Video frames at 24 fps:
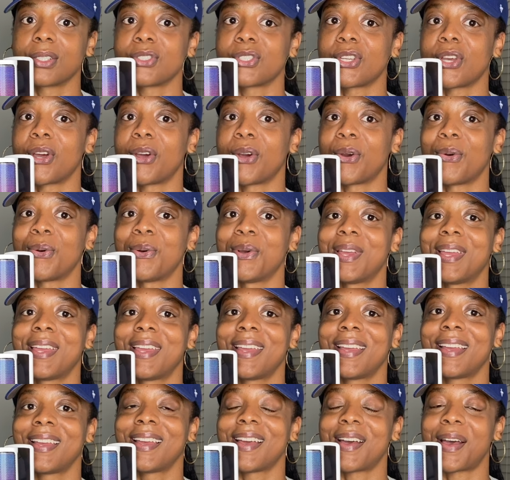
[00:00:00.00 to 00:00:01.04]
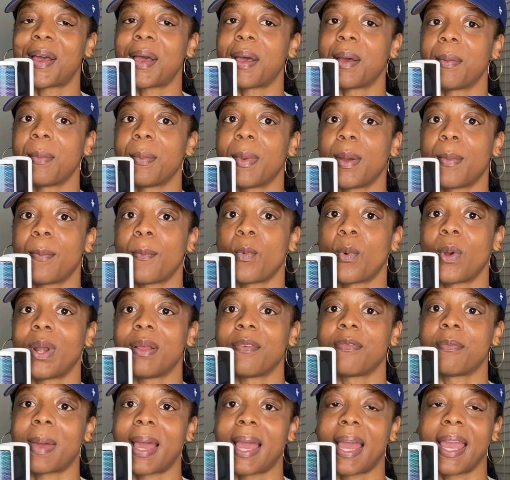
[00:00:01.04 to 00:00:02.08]
So um, one
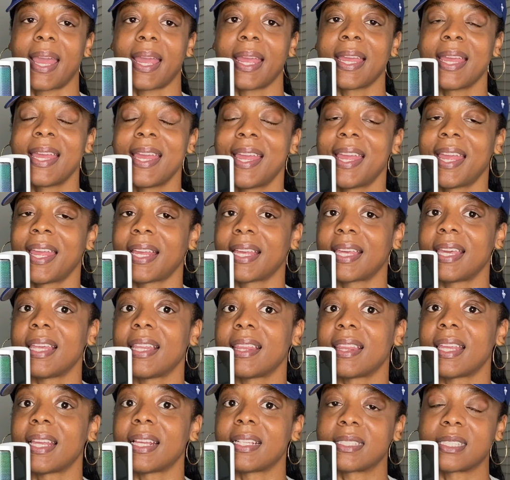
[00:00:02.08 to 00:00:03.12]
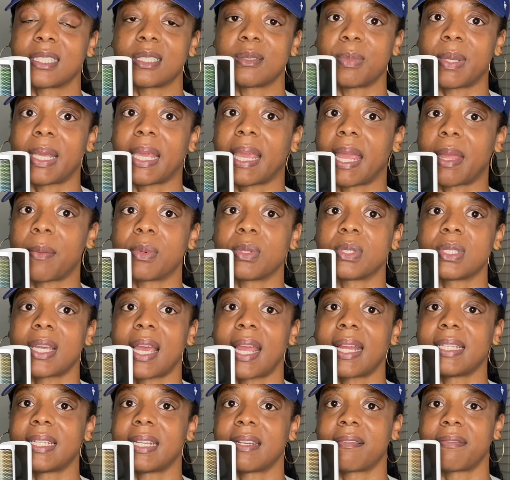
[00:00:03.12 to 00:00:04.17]
of my key things is being able to
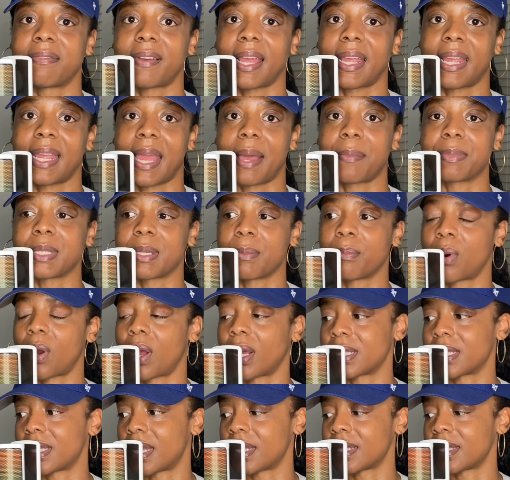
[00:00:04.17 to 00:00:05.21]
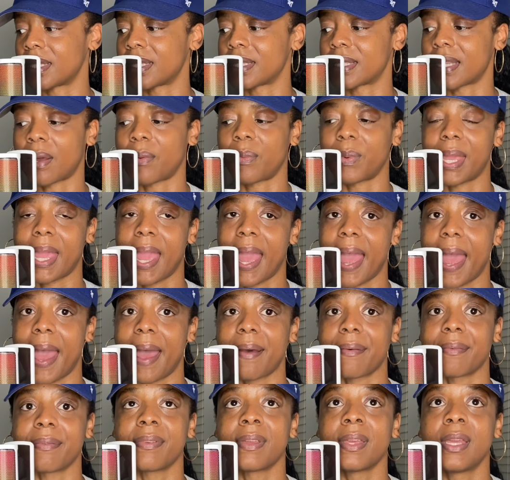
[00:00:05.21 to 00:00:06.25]
identify gaps in processes that we
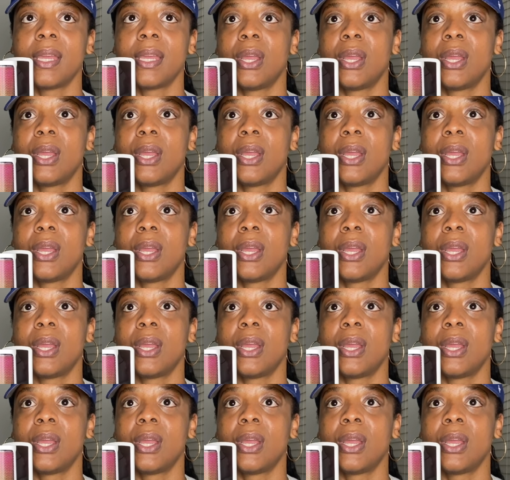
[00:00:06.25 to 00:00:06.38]
have.